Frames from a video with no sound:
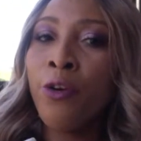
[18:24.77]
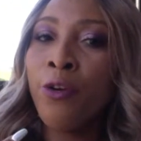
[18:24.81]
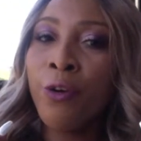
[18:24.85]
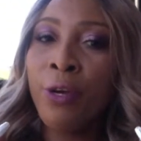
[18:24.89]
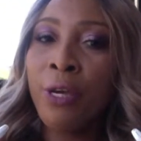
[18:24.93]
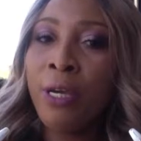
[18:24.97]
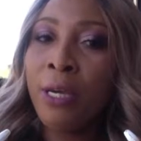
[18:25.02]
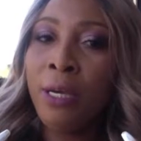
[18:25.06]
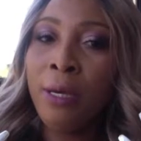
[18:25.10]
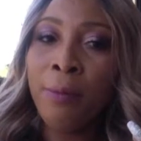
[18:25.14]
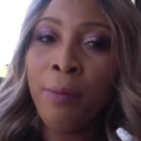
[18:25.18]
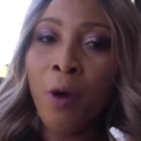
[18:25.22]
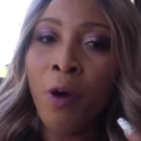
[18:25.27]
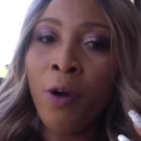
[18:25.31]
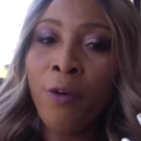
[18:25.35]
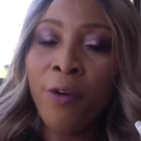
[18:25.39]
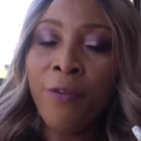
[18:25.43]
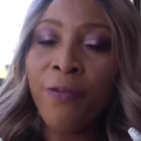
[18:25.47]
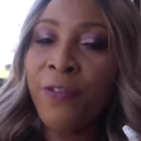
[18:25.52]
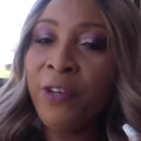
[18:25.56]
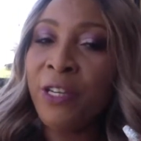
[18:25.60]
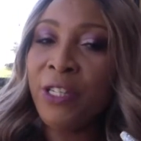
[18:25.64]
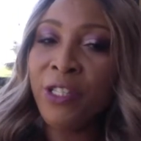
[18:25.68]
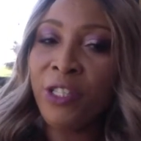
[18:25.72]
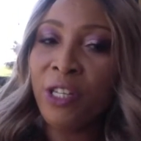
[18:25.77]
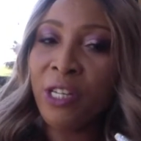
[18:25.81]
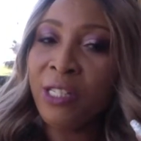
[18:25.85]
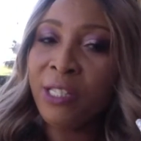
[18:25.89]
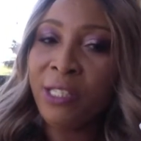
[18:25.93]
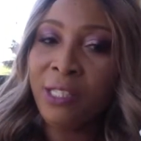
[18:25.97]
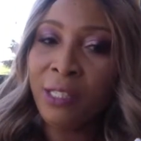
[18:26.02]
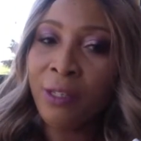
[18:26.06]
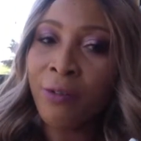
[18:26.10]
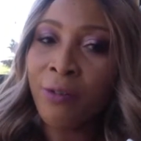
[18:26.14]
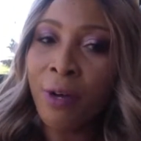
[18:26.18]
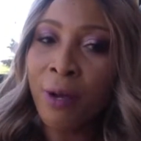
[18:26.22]
cream or a facial
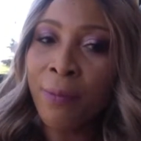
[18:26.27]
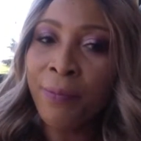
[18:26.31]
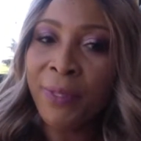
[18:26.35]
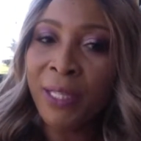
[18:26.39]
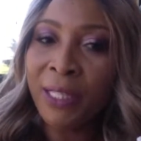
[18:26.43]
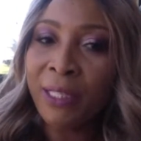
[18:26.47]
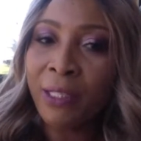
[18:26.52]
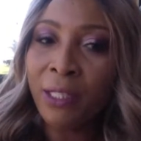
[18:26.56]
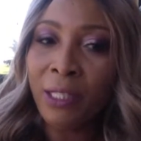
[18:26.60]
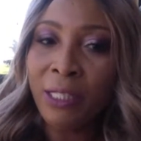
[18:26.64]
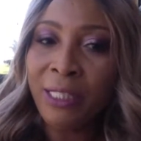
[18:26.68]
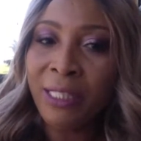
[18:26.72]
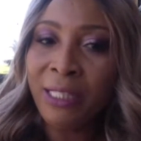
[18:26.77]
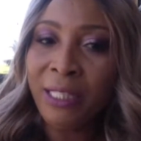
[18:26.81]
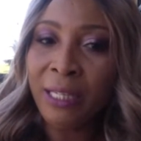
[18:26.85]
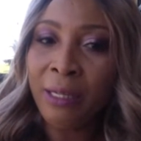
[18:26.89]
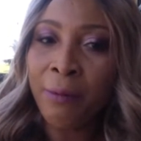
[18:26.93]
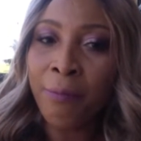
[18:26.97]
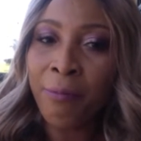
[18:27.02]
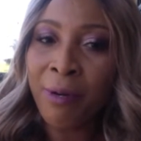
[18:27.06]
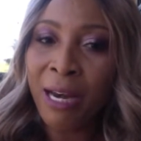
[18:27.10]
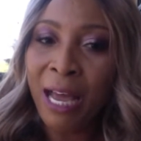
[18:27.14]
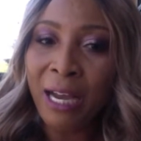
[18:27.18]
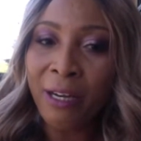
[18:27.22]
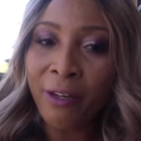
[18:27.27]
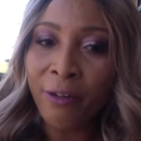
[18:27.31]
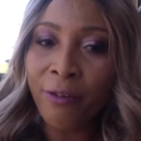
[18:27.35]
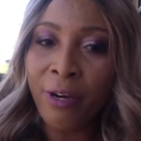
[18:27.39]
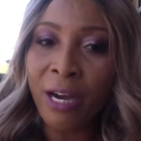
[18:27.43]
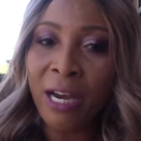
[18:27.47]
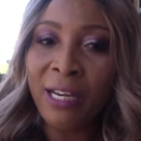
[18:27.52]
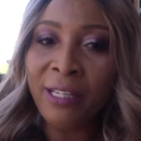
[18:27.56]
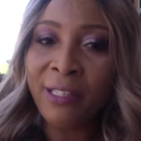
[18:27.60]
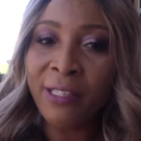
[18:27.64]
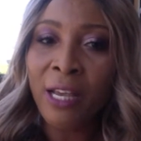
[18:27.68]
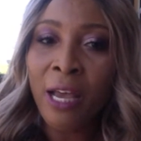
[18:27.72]
serum that contain black
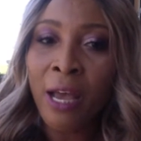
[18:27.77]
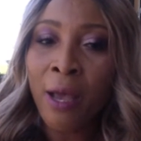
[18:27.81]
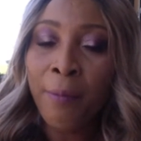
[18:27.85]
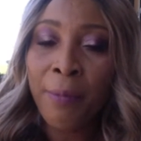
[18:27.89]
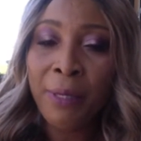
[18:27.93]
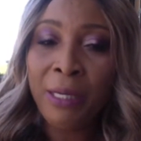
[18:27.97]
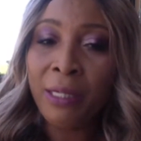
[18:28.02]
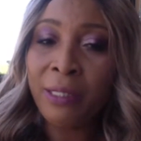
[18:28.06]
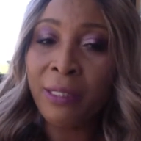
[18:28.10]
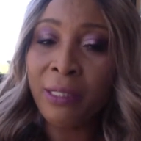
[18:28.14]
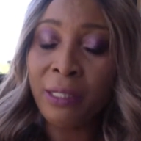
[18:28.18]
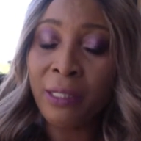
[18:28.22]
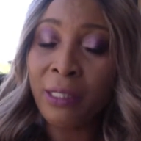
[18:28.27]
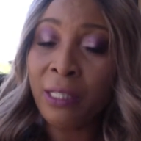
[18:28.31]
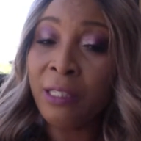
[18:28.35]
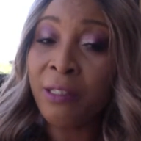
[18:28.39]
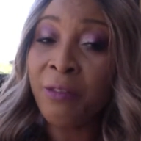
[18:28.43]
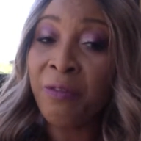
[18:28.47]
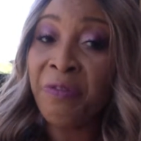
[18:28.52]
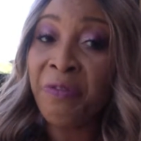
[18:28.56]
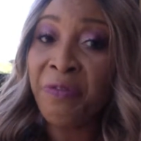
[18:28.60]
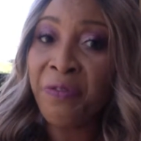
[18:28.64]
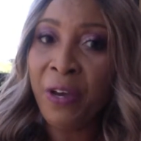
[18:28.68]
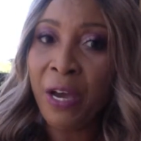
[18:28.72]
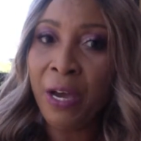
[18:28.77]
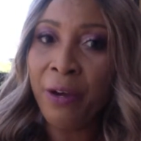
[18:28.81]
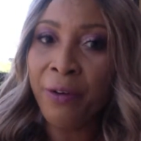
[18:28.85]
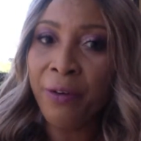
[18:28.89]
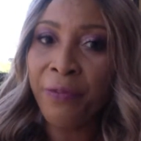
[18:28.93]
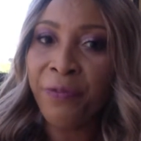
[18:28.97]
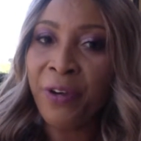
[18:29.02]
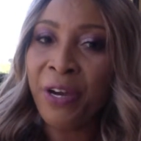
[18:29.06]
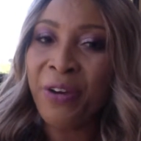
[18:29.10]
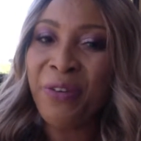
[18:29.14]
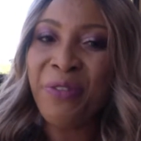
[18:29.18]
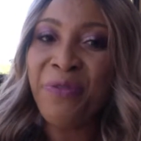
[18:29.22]
rice because it is
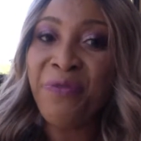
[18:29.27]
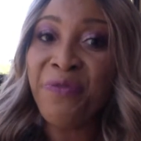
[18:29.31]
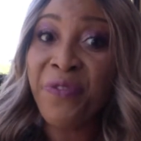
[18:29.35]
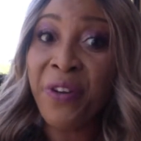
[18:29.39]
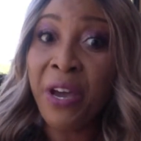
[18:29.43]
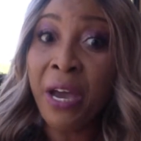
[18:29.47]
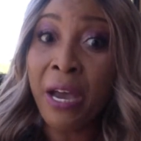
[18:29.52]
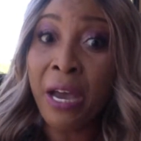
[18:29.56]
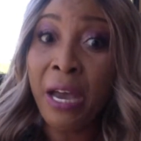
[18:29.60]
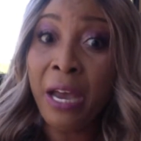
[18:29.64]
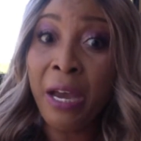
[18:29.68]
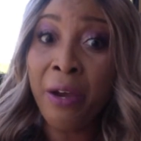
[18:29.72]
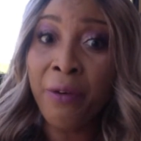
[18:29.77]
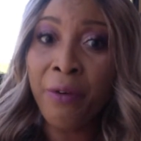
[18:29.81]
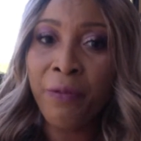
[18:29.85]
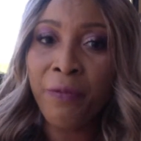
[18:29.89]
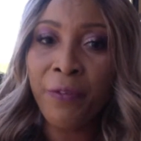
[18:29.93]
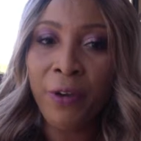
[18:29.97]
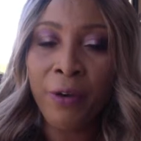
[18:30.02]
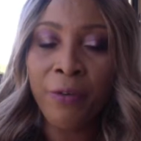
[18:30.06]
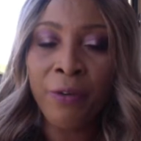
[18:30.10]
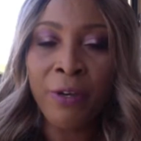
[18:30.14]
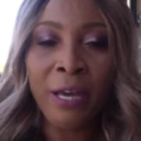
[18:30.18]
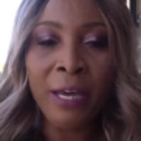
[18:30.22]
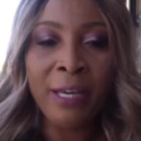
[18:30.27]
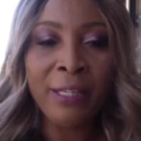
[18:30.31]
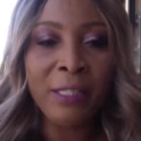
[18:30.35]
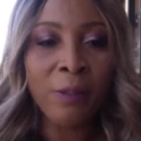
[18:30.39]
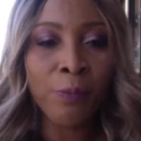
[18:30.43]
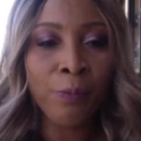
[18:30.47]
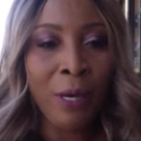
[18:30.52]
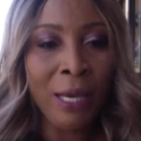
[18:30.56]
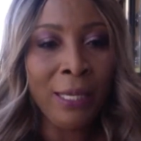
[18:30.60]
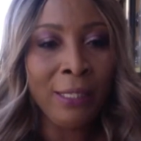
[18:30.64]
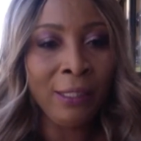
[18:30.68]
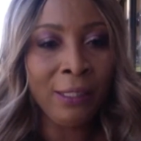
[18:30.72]
very very very very
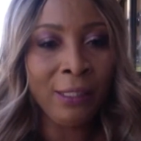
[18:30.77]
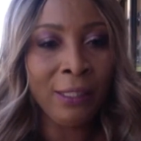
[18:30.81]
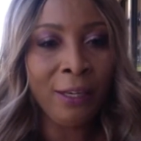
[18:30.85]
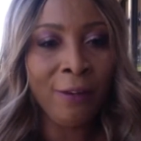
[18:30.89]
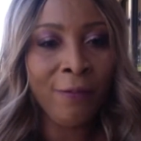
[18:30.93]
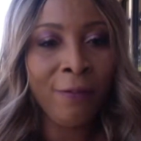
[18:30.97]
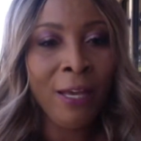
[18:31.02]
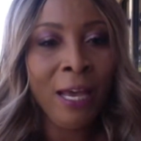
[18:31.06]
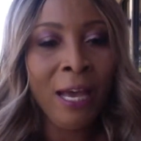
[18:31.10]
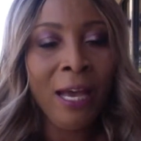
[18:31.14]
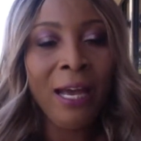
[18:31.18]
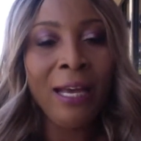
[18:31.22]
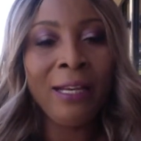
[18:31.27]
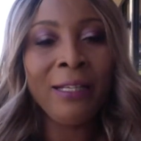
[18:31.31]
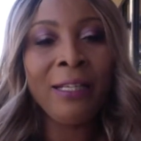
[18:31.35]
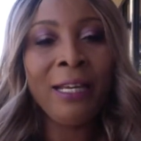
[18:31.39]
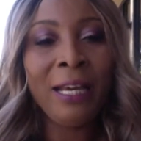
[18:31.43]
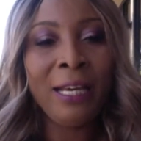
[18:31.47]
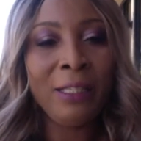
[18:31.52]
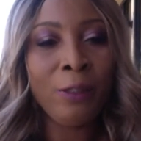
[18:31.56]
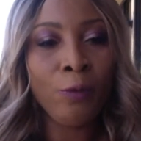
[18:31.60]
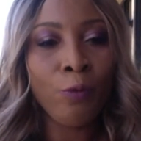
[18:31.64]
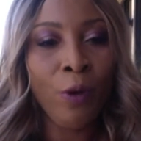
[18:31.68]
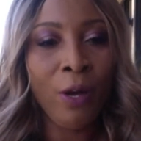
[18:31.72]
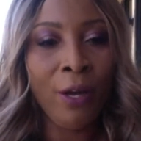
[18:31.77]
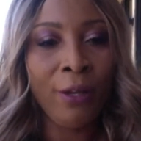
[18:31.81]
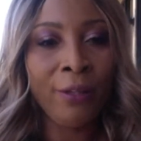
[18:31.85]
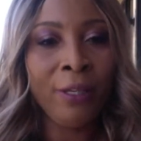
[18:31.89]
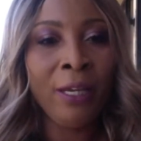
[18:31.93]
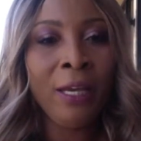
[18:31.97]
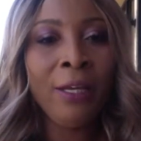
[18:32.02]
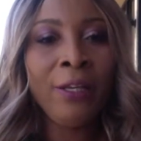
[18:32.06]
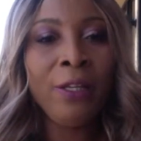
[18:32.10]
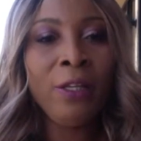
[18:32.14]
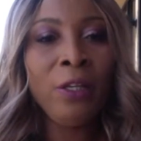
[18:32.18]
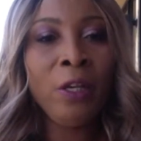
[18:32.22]
expensive and guess what
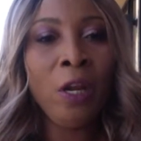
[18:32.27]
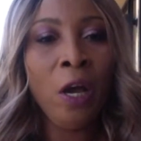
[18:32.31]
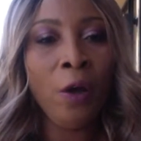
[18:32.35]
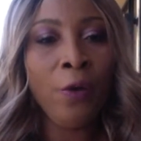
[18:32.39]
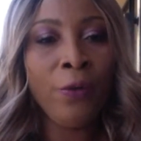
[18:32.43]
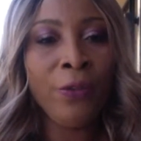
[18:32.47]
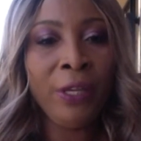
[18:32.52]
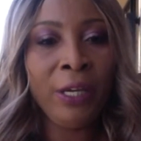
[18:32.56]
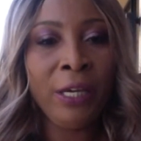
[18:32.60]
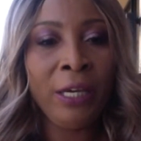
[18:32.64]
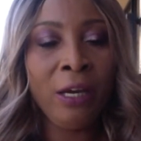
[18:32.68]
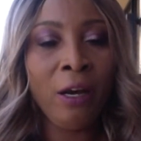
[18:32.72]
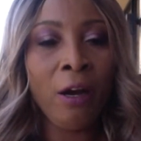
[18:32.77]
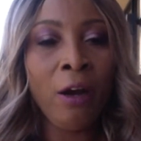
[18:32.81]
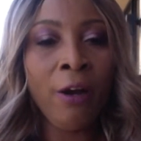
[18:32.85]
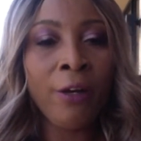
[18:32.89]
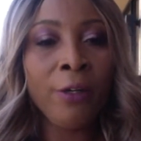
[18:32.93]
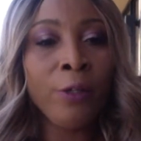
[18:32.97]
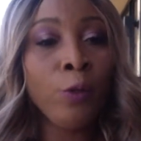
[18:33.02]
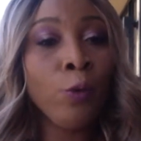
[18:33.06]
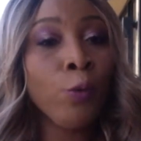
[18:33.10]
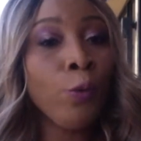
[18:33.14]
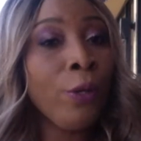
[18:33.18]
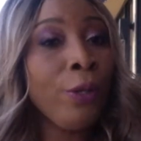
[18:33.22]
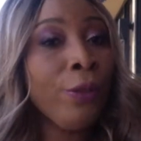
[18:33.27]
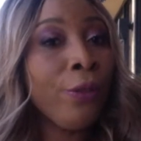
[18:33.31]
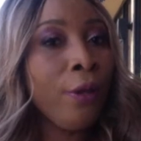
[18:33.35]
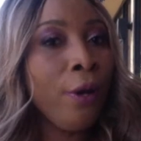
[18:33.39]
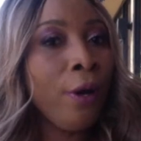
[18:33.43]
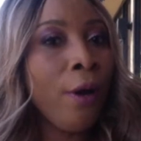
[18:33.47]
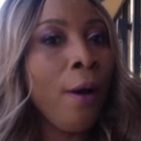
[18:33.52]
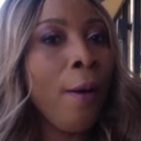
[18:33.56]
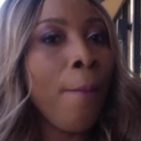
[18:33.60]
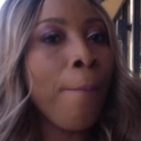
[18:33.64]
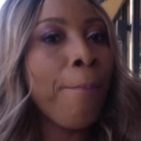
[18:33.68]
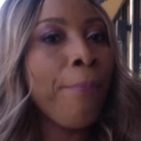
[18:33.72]
now they are doing
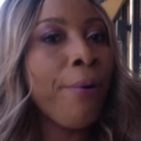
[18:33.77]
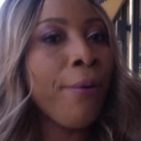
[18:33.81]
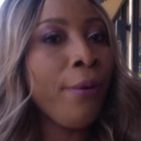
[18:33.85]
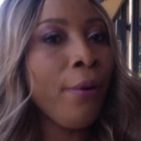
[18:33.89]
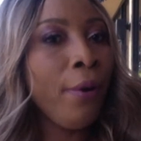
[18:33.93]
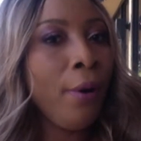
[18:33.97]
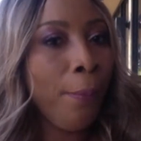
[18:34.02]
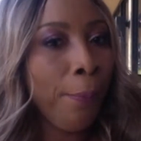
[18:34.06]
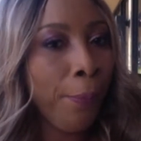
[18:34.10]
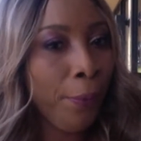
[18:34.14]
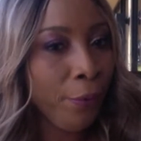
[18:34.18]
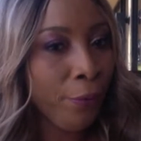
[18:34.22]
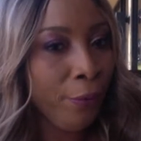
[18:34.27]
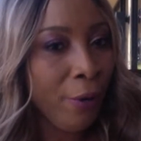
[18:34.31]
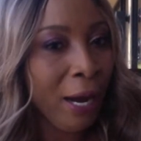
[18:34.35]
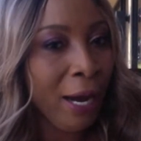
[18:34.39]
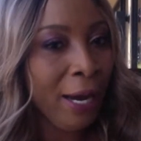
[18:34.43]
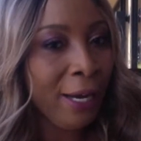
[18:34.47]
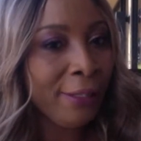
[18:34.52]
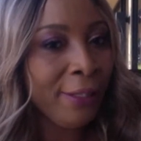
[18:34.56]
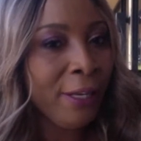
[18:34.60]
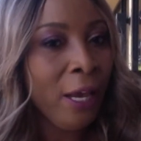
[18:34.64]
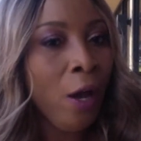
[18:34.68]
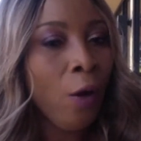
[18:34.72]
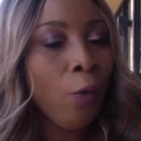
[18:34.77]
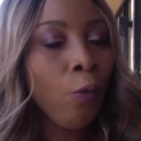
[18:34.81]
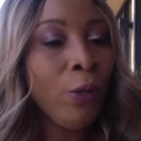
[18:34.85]
the purple rice